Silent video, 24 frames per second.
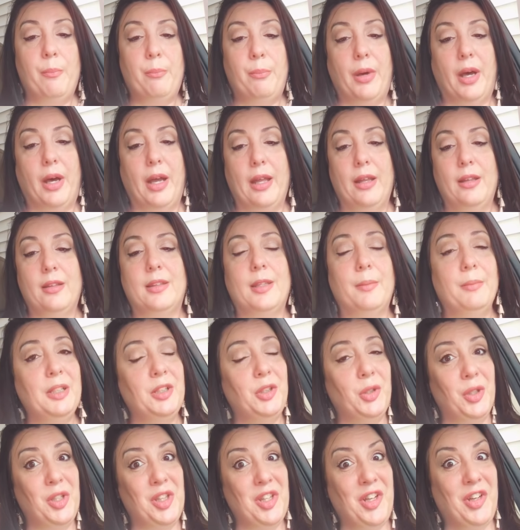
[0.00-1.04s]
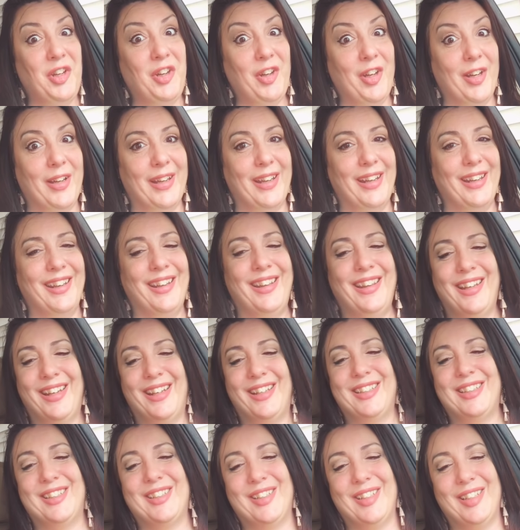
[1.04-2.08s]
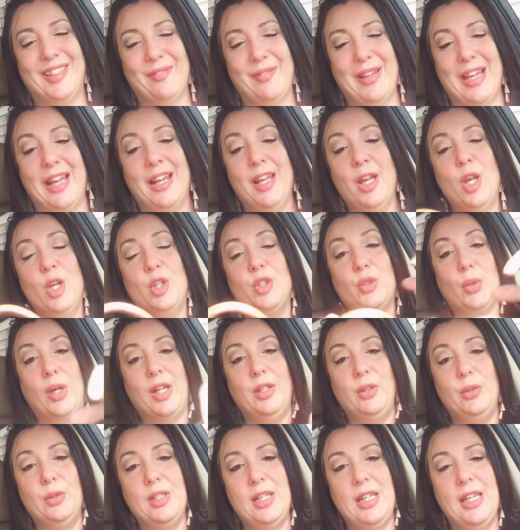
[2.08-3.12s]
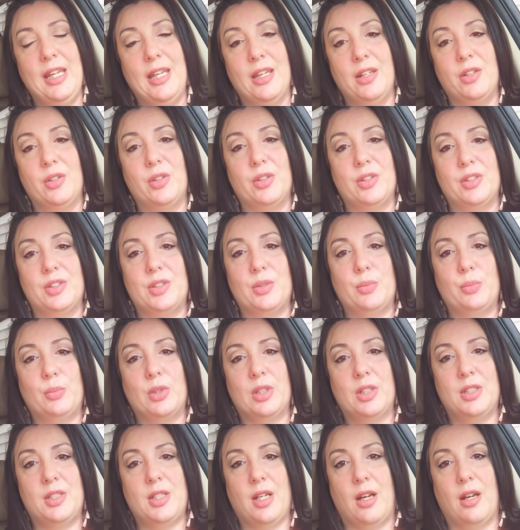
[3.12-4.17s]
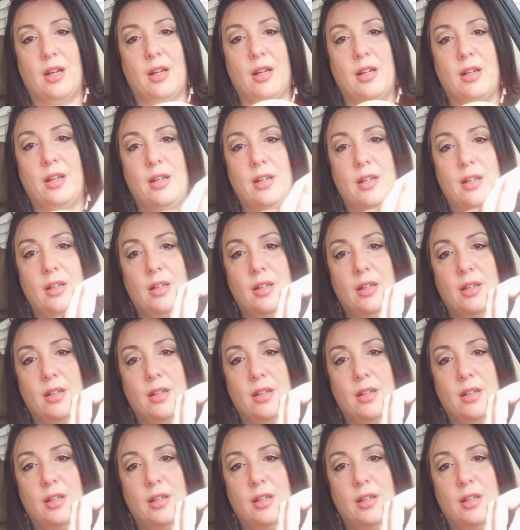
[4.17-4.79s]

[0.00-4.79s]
But let me show you the good and then I'll show you the bad. So I knew the handles were dark